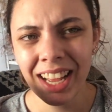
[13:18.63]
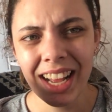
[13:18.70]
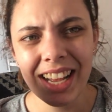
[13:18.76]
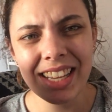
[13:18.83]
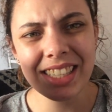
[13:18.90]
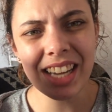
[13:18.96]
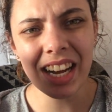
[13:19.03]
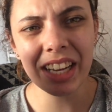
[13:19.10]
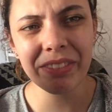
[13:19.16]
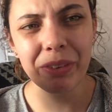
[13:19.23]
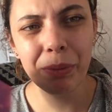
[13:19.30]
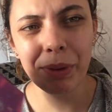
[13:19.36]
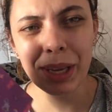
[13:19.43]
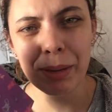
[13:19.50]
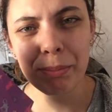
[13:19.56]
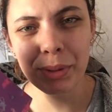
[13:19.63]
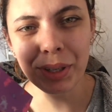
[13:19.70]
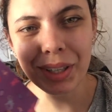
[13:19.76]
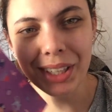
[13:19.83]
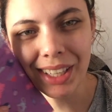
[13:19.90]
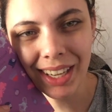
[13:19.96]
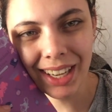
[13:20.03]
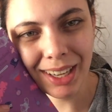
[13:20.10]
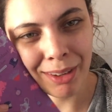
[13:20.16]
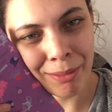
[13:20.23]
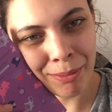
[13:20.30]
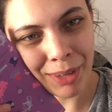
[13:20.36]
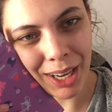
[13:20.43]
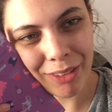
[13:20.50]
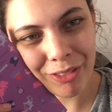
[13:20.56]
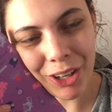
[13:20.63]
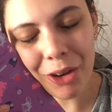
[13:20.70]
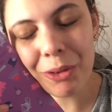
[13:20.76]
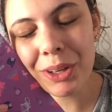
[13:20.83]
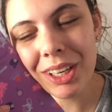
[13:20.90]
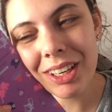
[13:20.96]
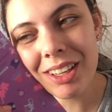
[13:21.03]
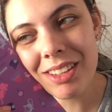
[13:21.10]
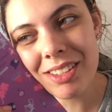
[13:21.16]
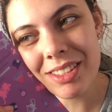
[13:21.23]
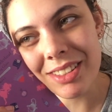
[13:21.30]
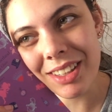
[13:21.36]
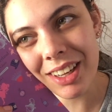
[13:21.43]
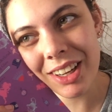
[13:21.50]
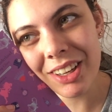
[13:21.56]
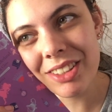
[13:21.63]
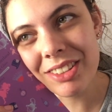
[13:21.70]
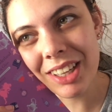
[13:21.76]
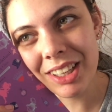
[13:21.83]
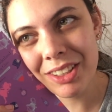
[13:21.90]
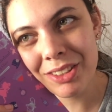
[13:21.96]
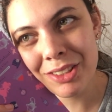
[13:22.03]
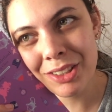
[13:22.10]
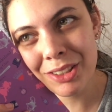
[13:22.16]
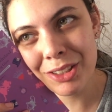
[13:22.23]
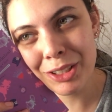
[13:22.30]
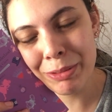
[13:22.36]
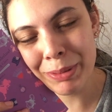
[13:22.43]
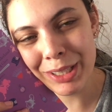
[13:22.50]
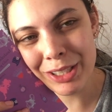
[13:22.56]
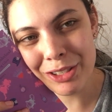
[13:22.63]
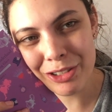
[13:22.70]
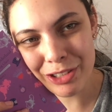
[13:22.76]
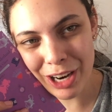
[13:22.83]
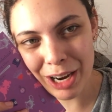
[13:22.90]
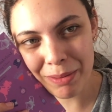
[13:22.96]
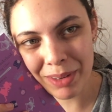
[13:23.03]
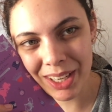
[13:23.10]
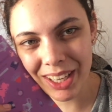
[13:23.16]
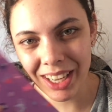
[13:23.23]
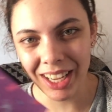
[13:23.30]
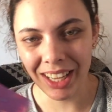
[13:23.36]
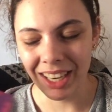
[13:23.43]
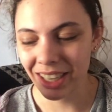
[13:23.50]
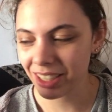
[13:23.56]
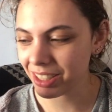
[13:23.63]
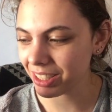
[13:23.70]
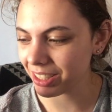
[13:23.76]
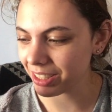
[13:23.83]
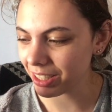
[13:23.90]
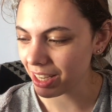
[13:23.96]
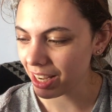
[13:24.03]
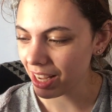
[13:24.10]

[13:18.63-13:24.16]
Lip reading: It's kind of a weird book. I know what it is because I used to do speech and drama, and I did